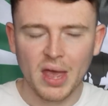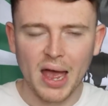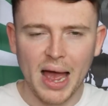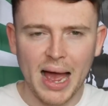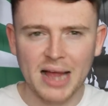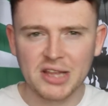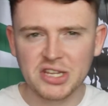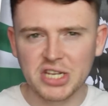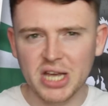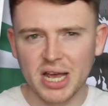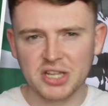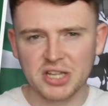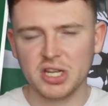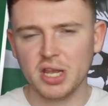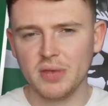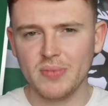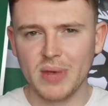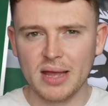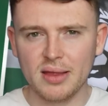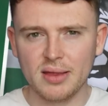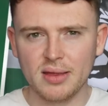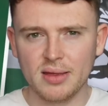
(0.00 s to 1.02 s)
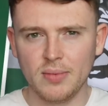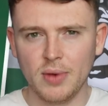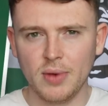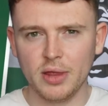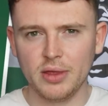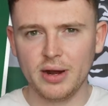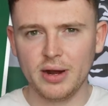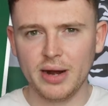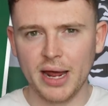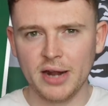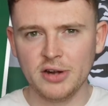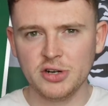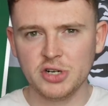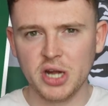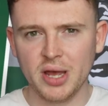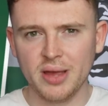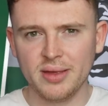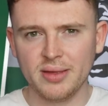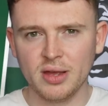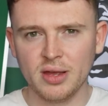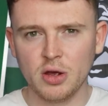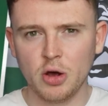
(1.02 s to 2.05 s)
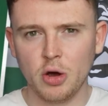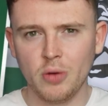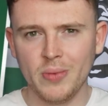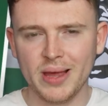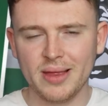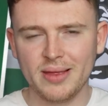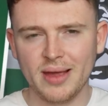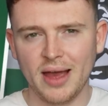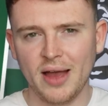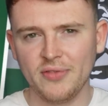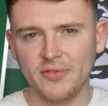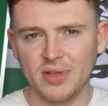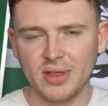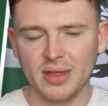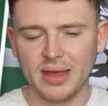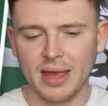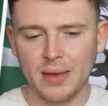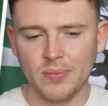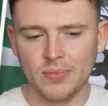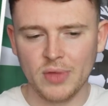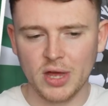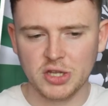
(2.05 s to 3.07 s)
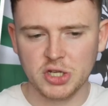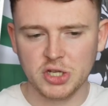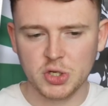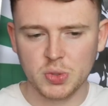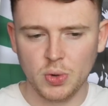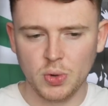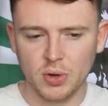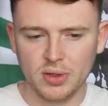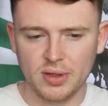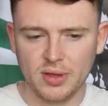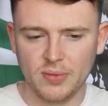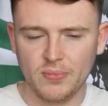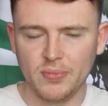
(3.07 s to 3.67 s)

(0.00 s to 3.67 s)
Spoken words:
Ange actually made some other interesting comments after the game that I just want to